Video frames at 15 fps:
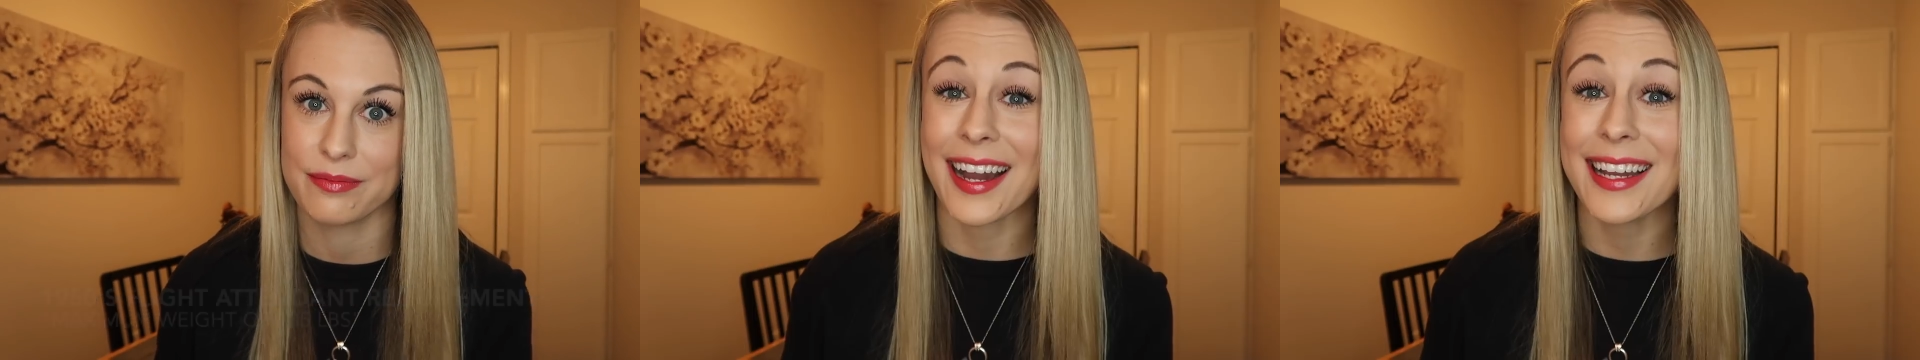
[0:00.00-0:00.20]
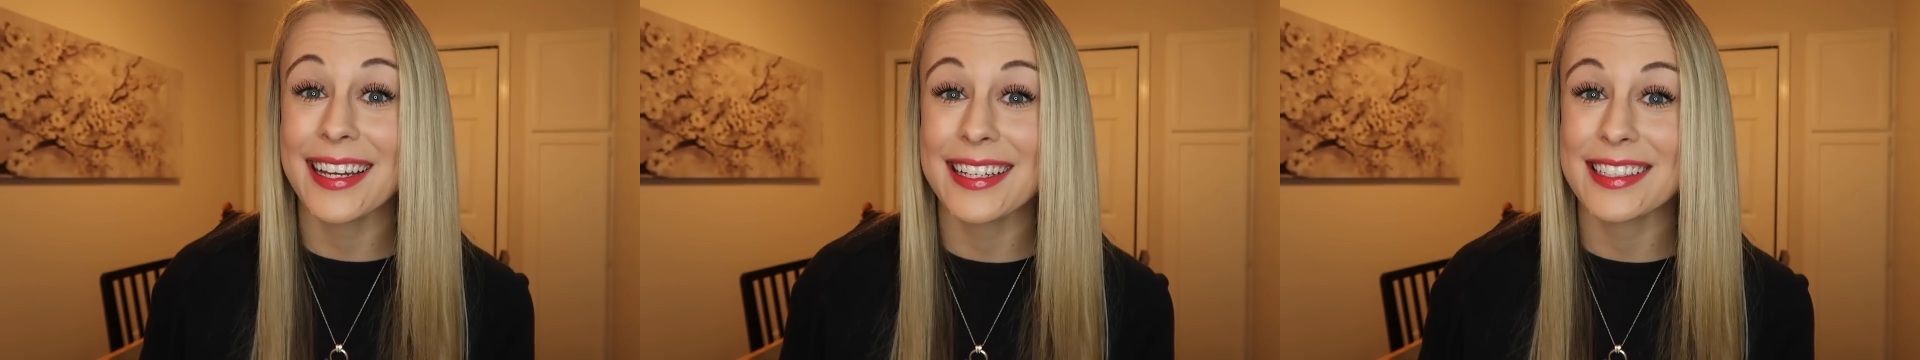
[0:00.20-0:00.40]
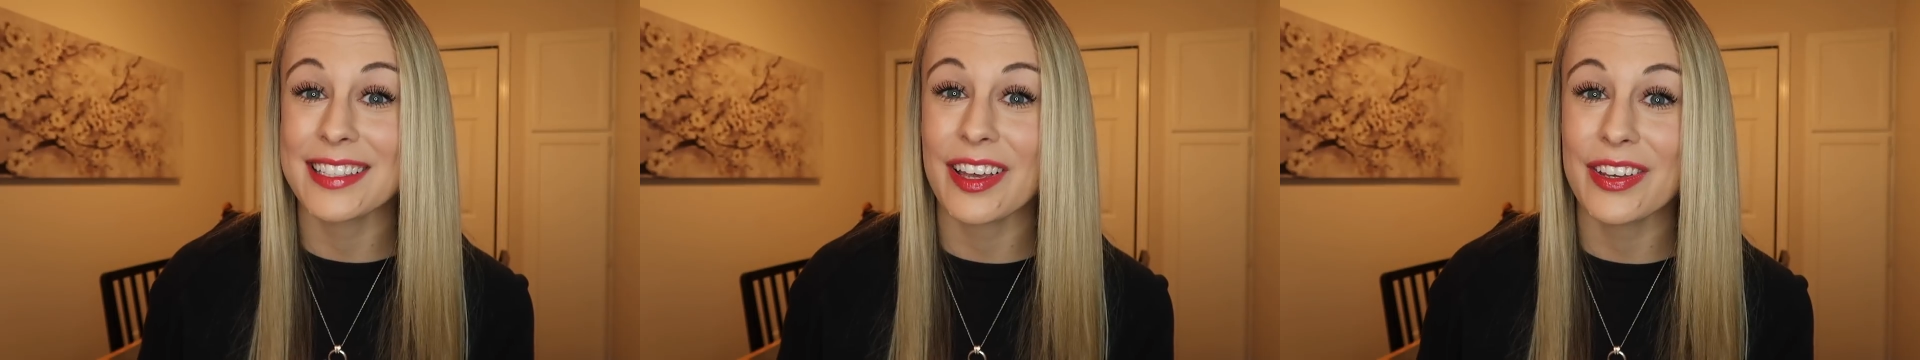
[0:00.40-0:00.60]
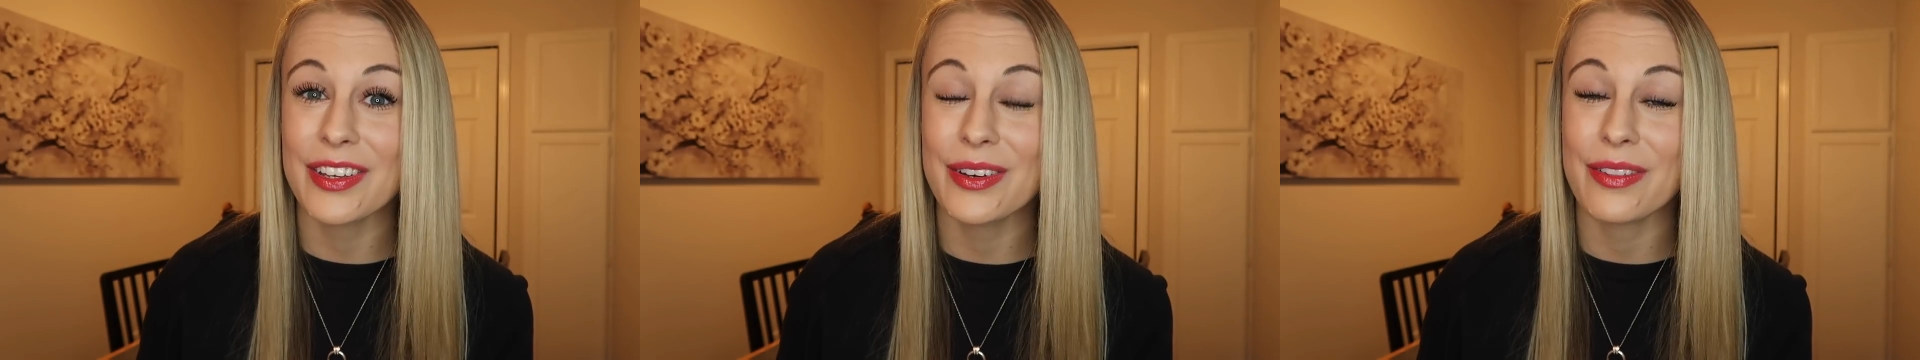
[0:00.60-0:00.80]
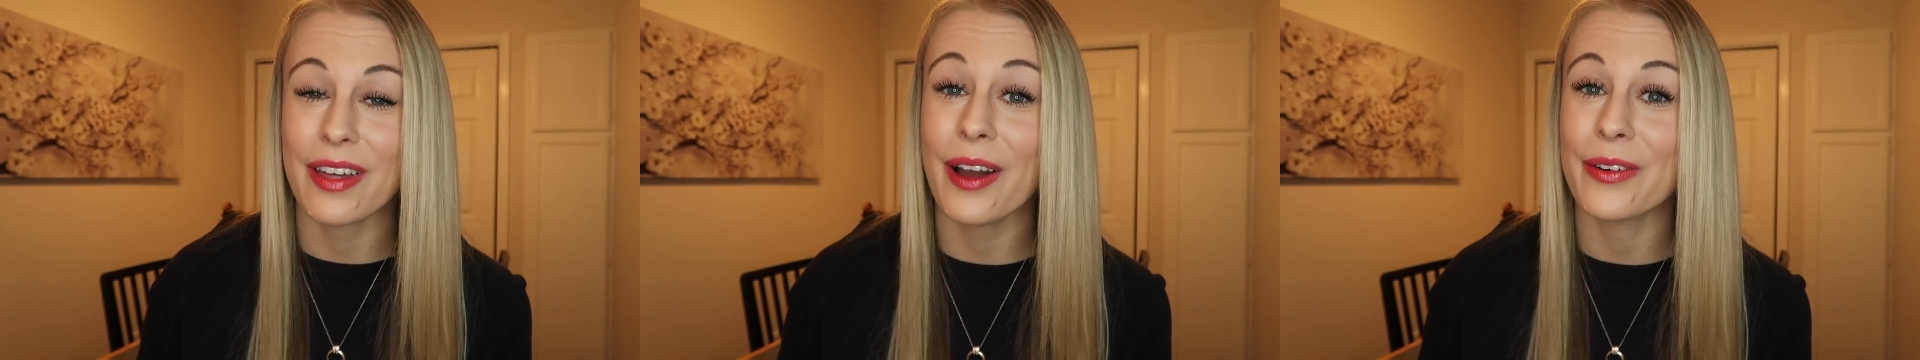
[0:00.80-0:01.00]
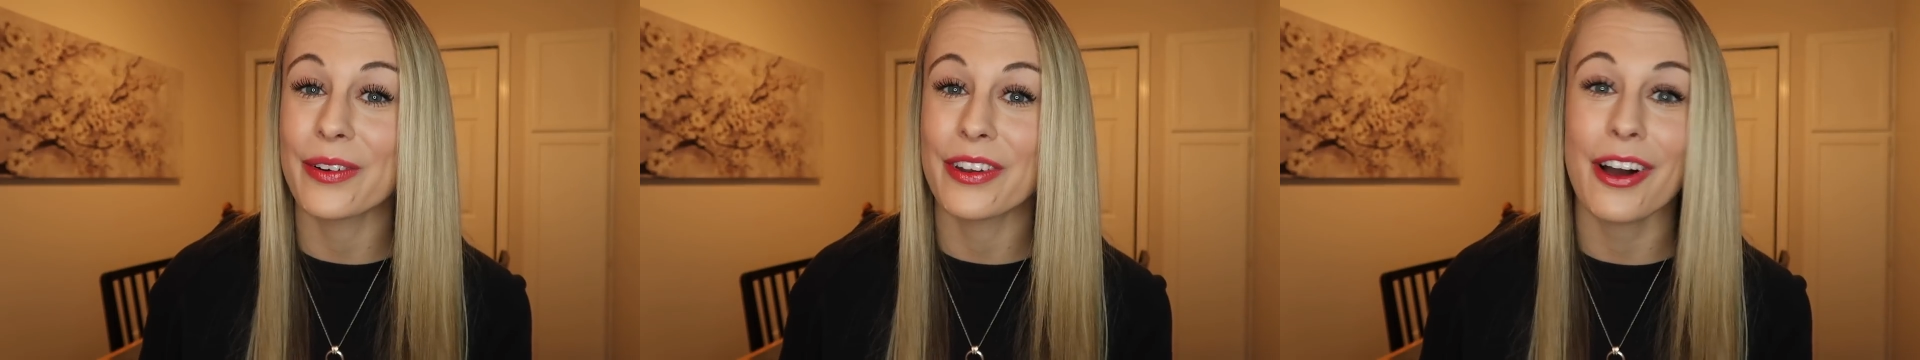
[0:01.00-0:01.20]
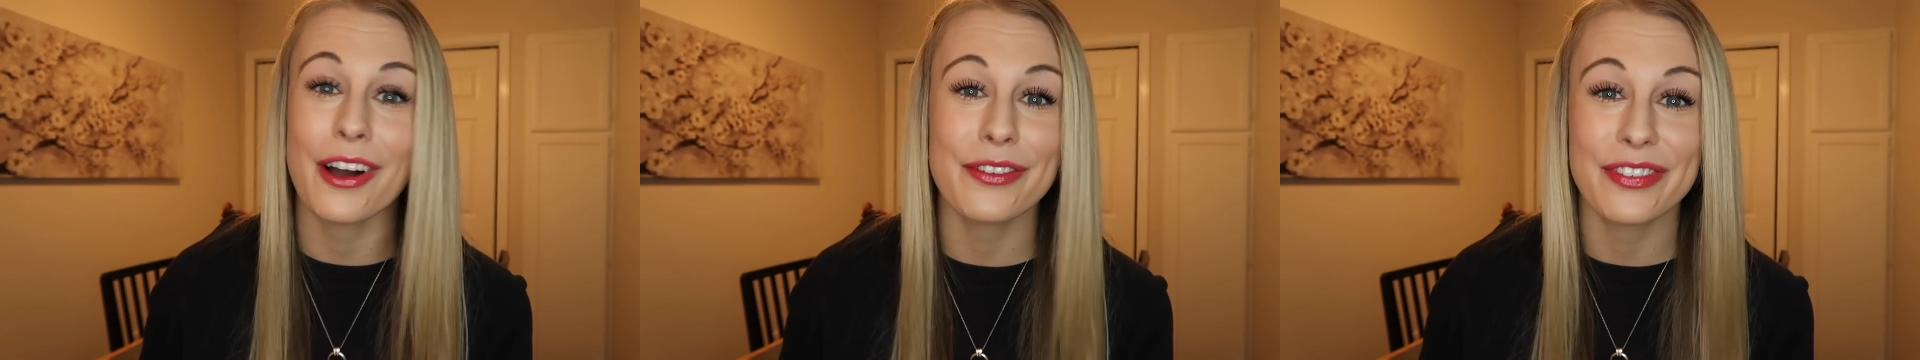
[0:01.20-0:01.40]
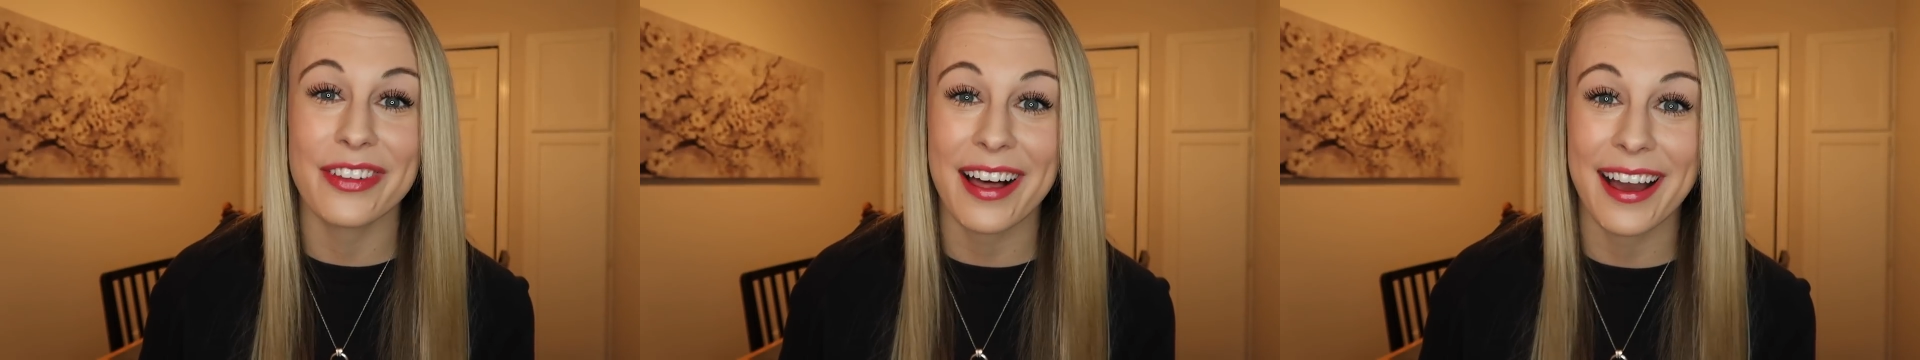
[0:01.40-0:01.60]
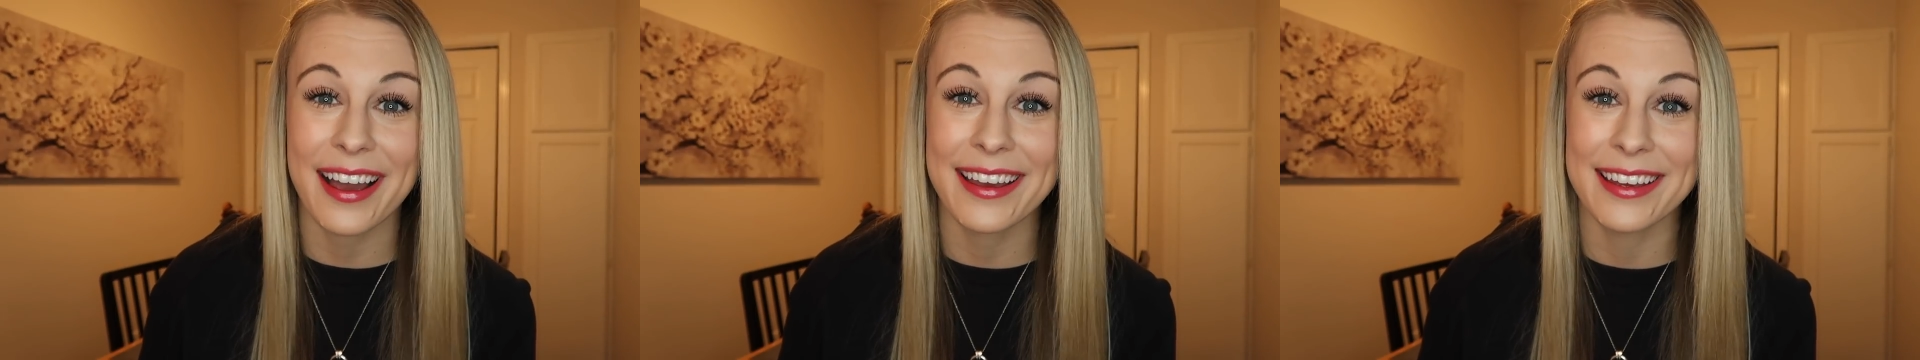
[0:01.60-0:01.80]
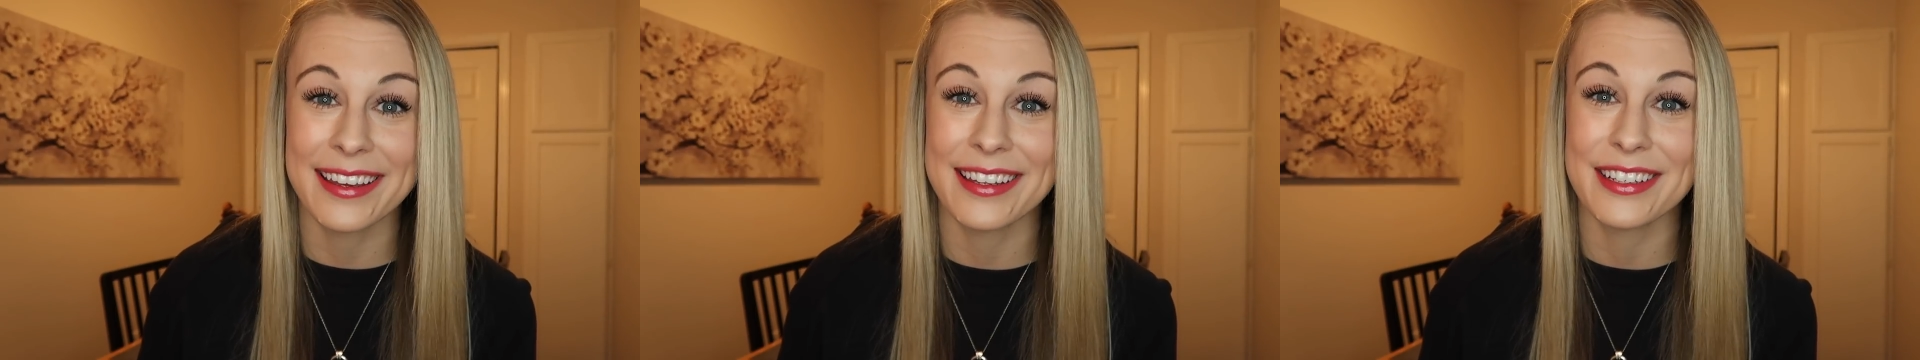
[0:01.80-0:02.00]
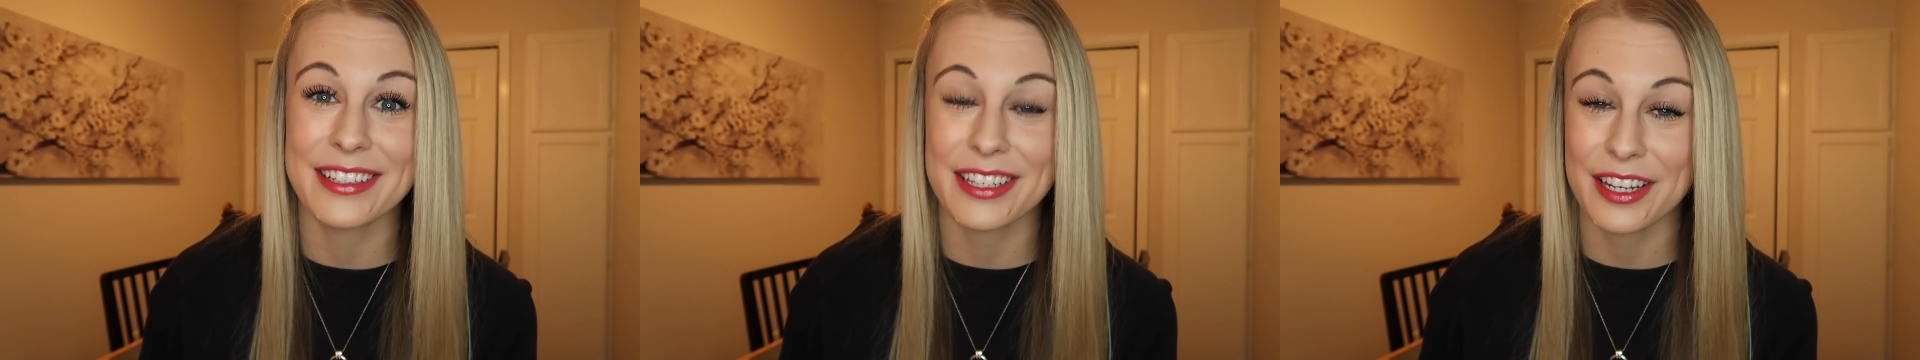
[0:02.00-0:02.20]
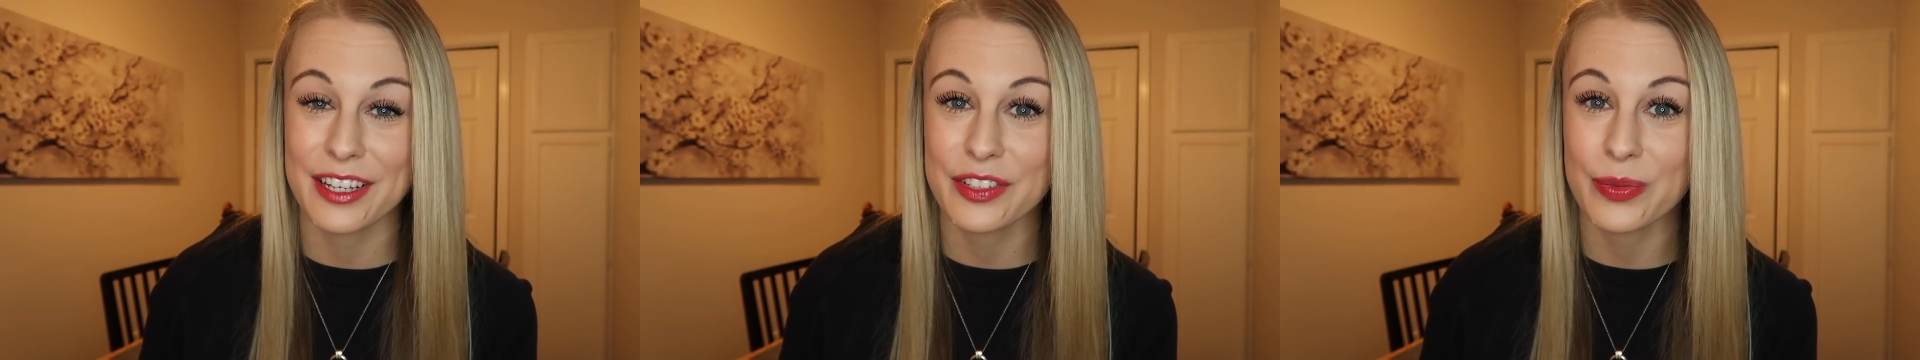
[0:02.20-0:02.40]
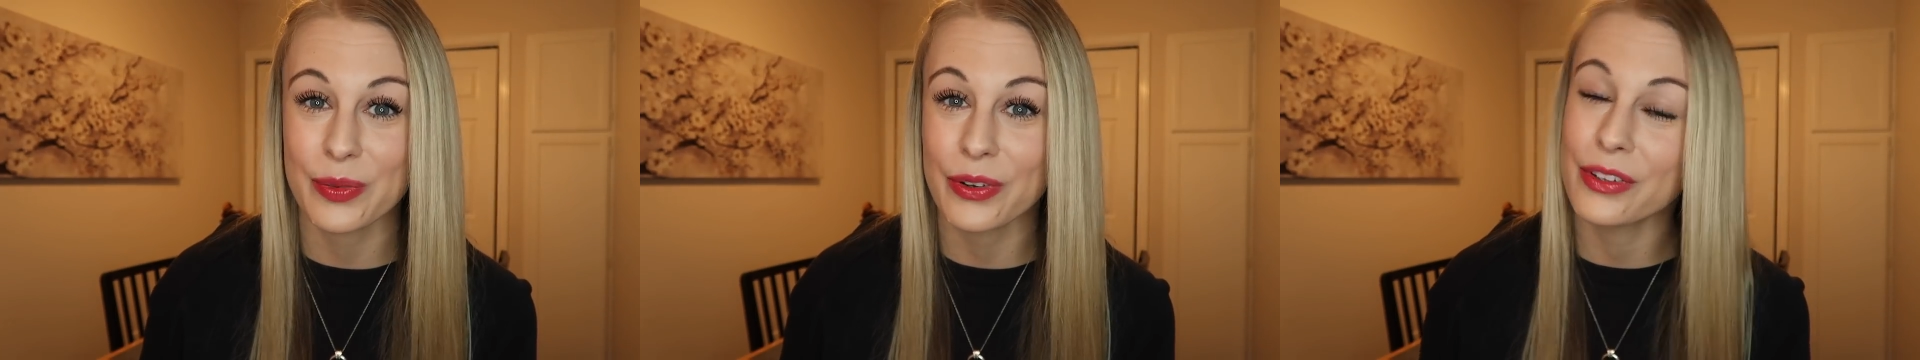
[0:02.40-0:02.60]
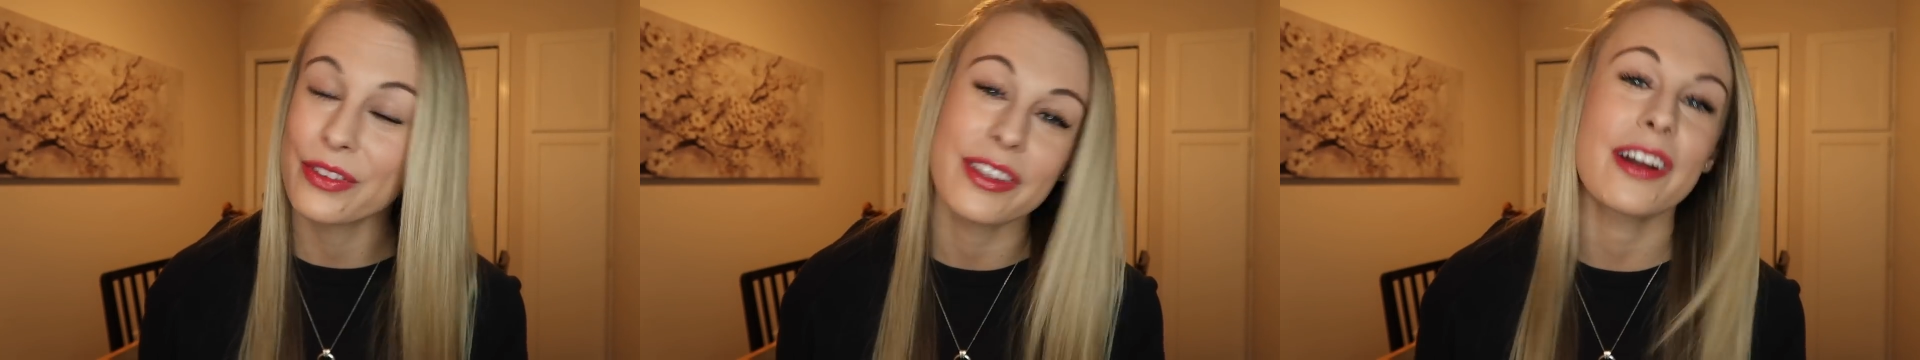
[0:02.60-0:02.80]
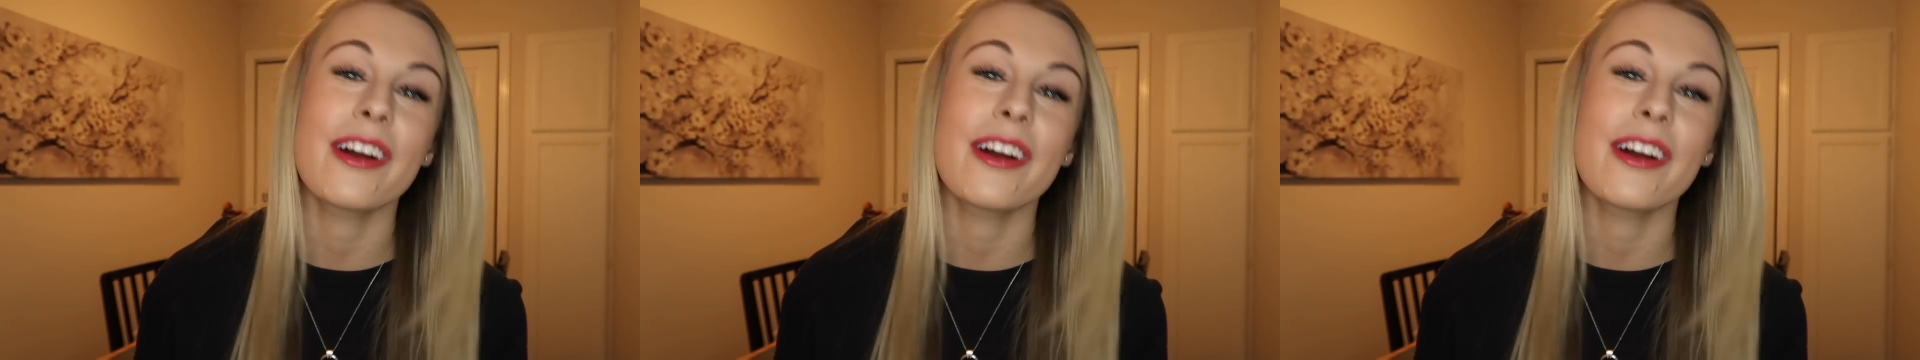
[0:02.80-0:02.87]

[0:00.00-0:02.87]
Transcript: I can tell you that would not fly in today's world.